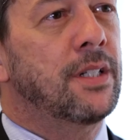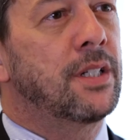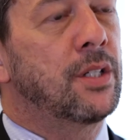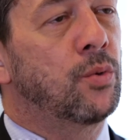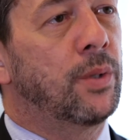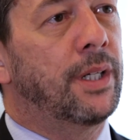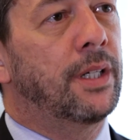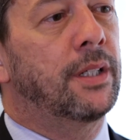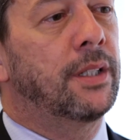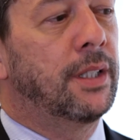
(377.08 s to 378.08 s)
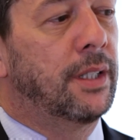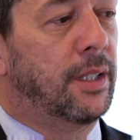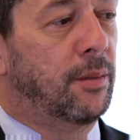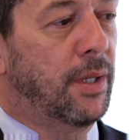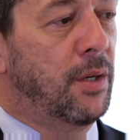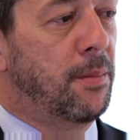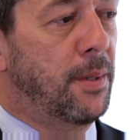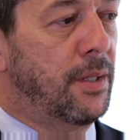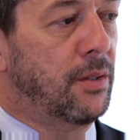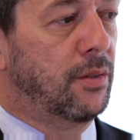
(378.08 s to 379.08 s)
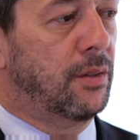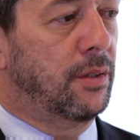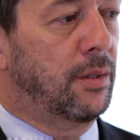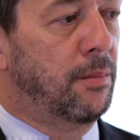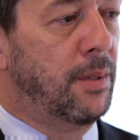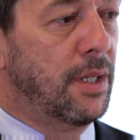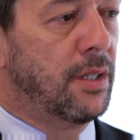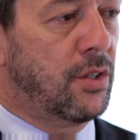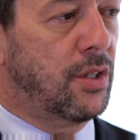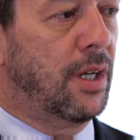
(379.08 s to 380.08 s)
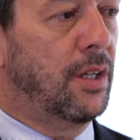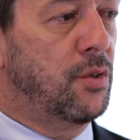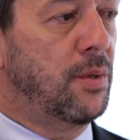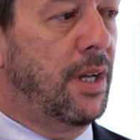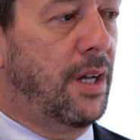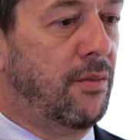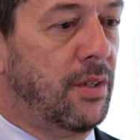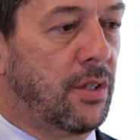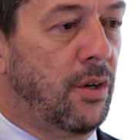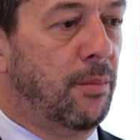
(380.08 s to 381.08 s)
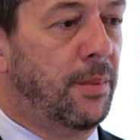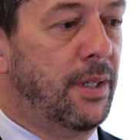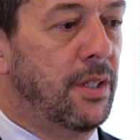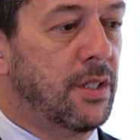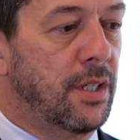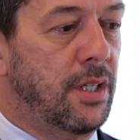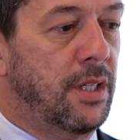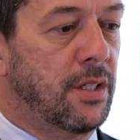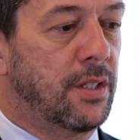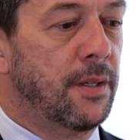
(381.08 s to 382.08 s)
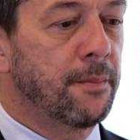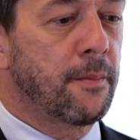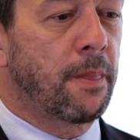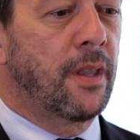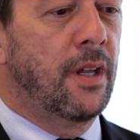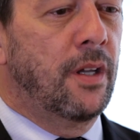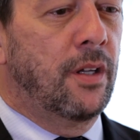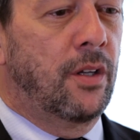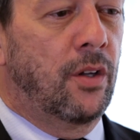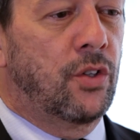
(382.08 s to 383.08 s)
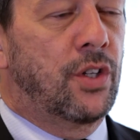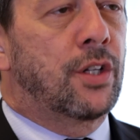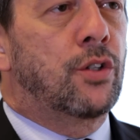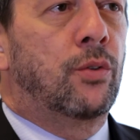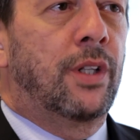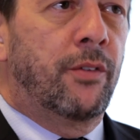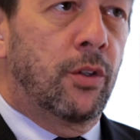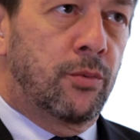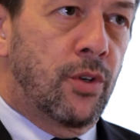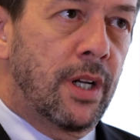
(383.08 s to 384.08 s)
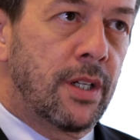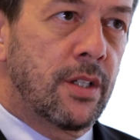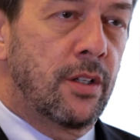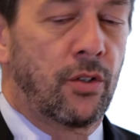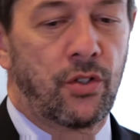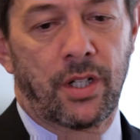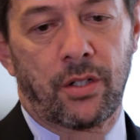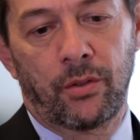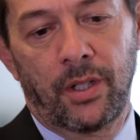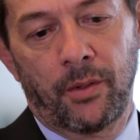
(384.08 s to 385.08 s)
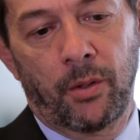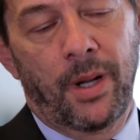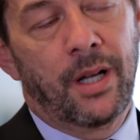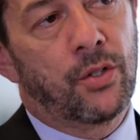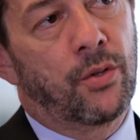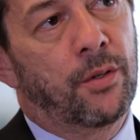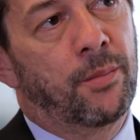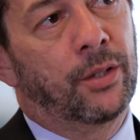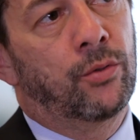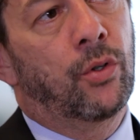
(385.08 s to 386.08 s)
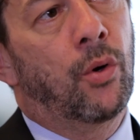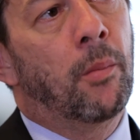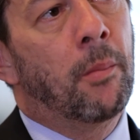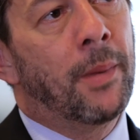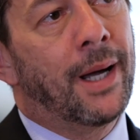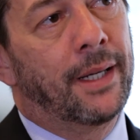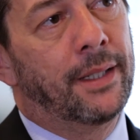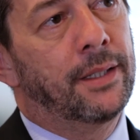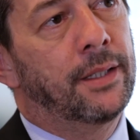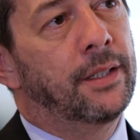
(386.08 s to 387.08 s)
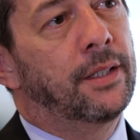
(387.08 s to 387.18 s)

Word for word: this is where in my opinion, the biggest challenge we have as companies is not just to develop drugs, not just to develop answers, but to combine